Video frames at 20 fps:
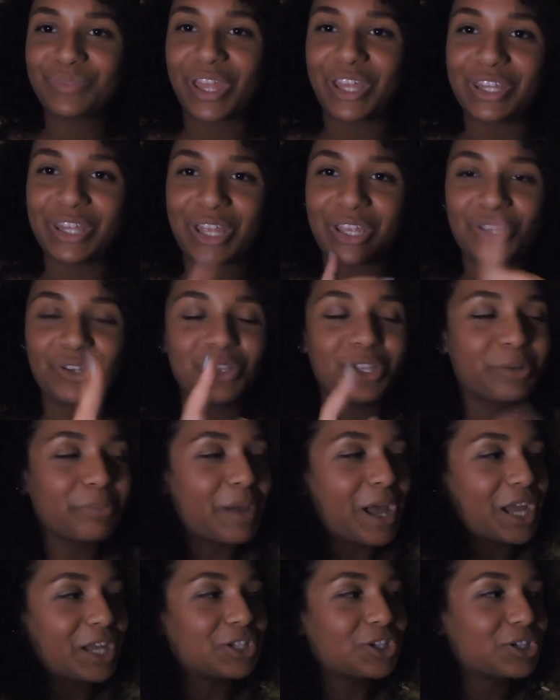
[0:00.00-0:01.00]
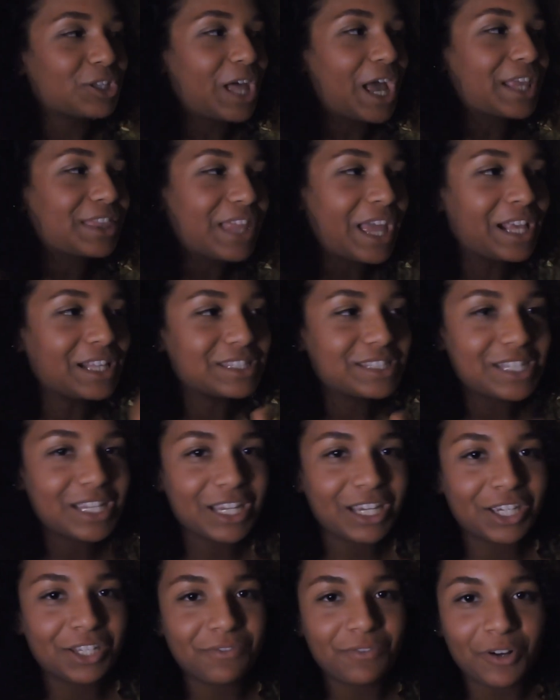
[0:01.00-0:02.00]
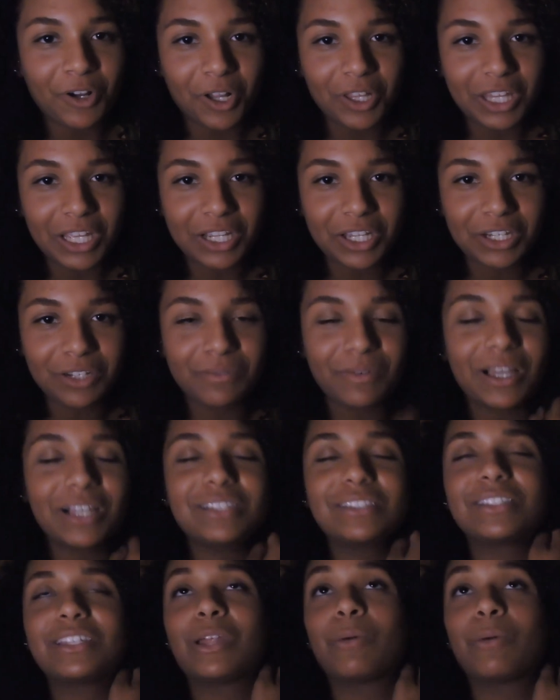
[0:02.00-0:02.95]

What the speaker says: and that you look back and you're like, thanks Sid for all that good advice.